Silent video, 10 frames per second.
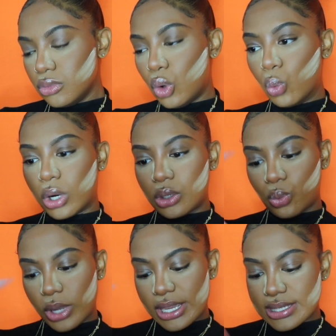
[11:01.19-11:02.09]

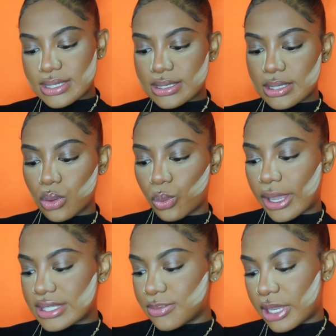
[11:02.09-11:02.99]

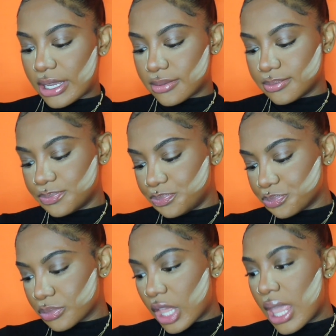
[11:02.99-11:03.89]
waistband,
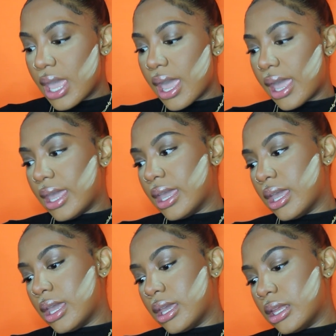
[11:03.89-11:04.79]

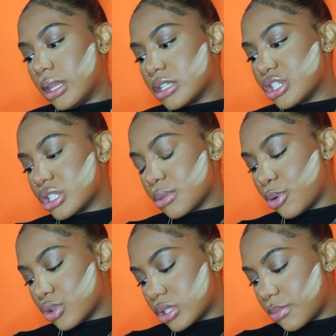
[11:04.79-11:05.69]
and it's just
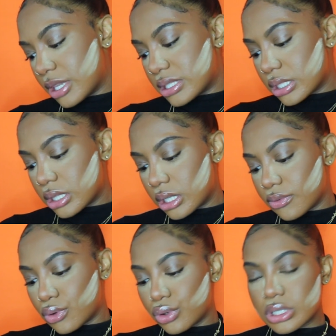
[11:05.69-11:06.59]
supposed to basically,
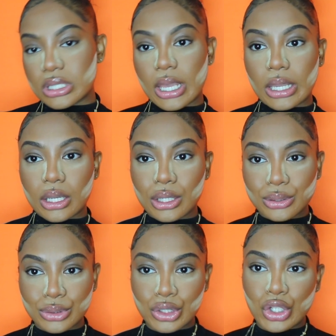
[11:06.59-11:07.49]
of course, like,
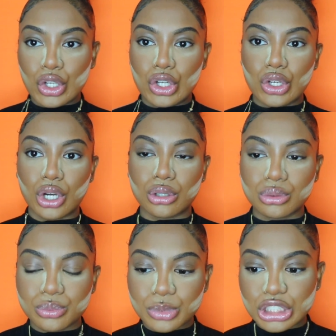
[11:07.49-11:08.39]
you know,
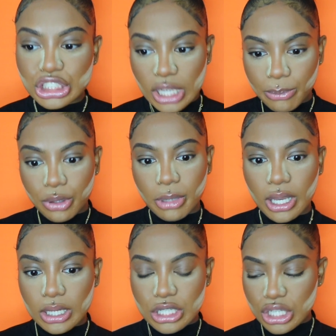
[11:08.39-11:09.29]
shape your
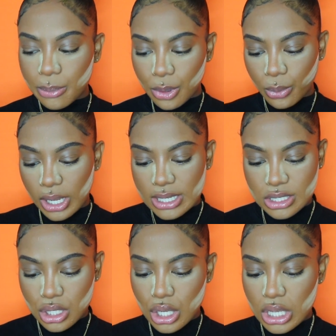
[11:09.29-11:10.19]
body, shape your waist,